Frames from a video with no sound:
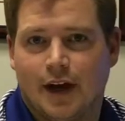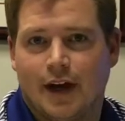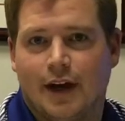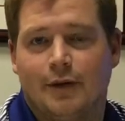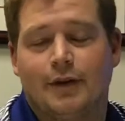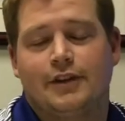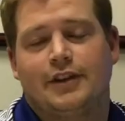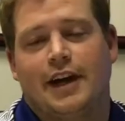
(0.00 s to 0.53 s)

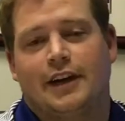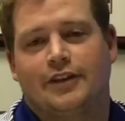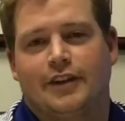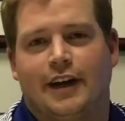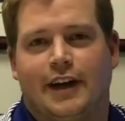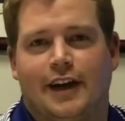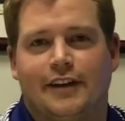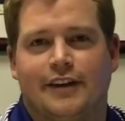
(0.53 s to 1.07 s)
uh, which
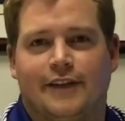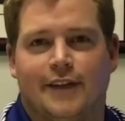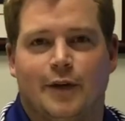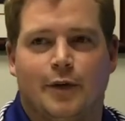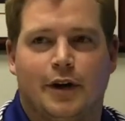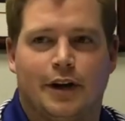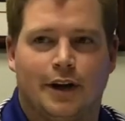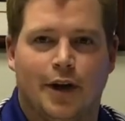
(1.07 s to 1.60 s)
actually, I guess, if you
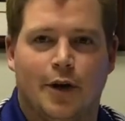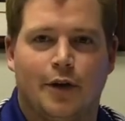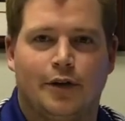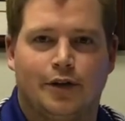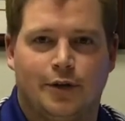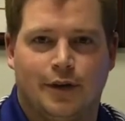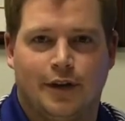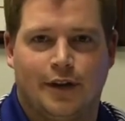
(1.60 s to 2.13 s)
want to go
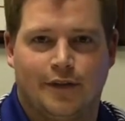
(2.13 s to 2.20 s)
into a,